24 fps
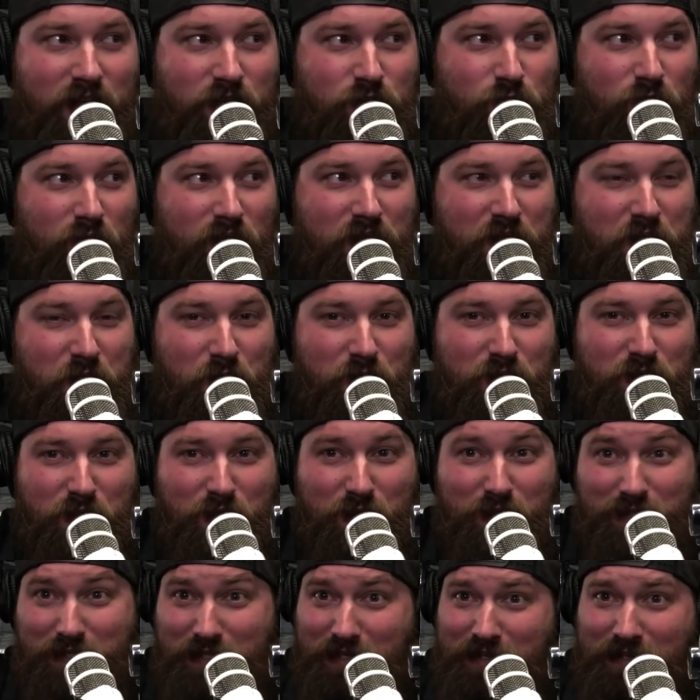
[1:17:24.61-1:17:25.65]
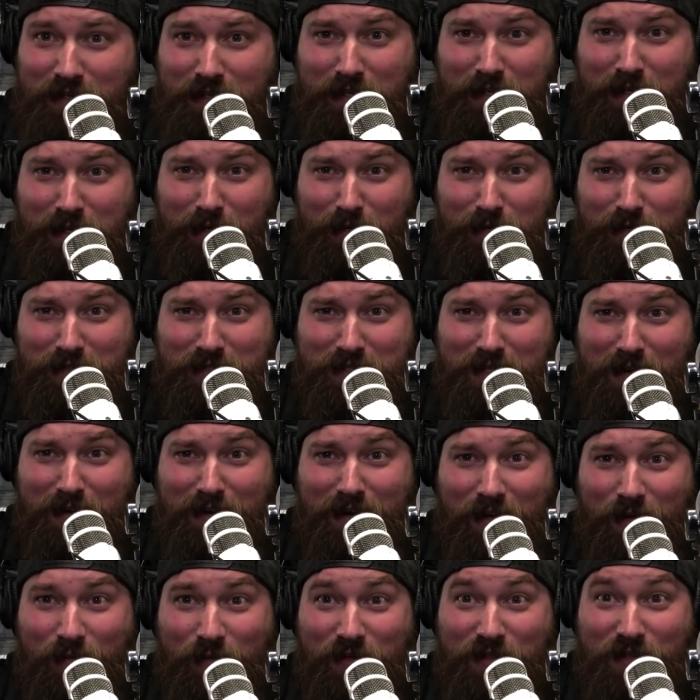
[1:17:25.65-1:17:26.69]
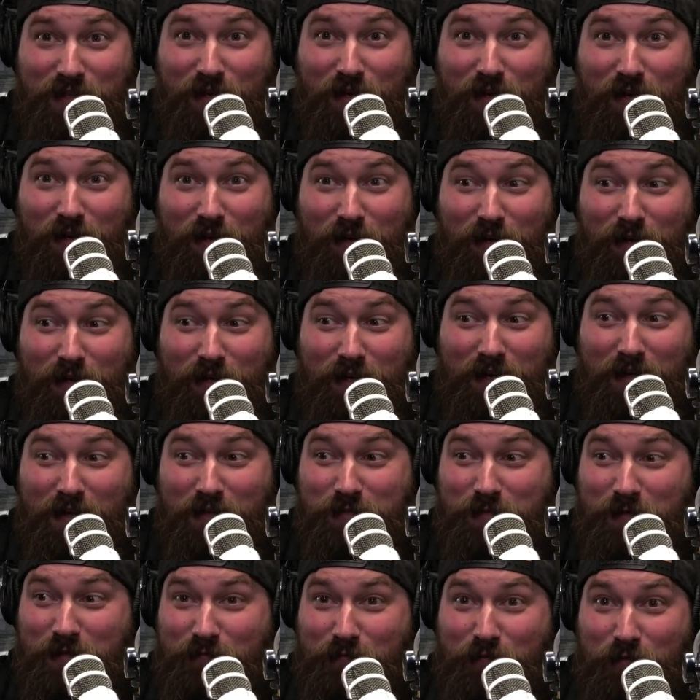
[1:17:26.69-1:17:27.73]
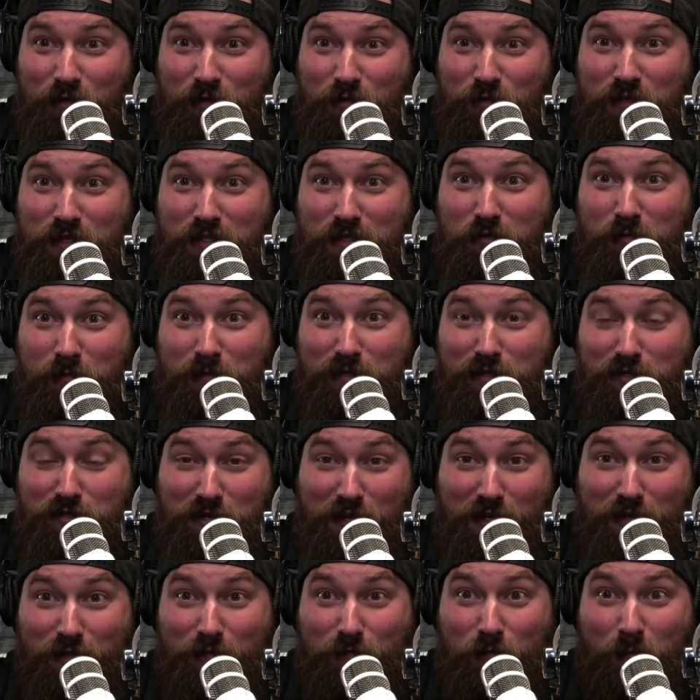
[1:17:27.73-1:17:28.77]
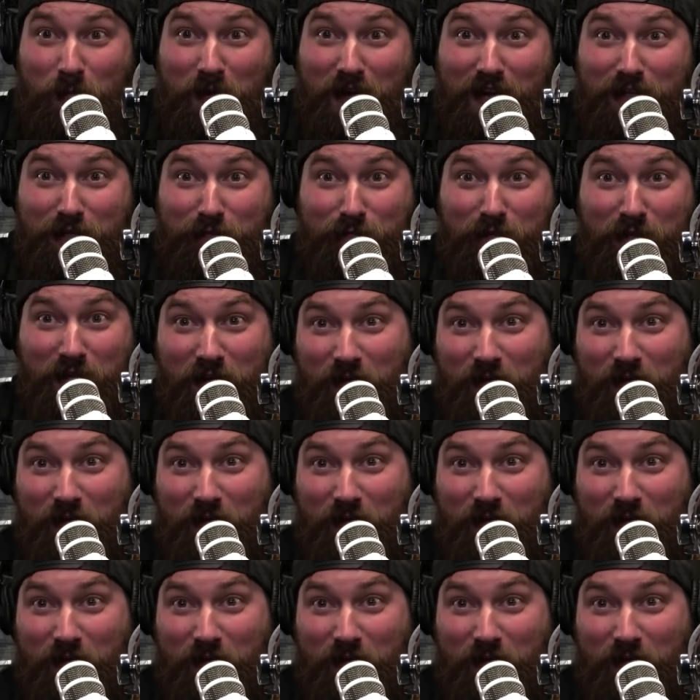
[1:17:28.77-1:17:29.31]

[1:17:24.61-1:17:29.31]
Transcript: Android users, here's Derek with our announcement for new distribution channels for Behind the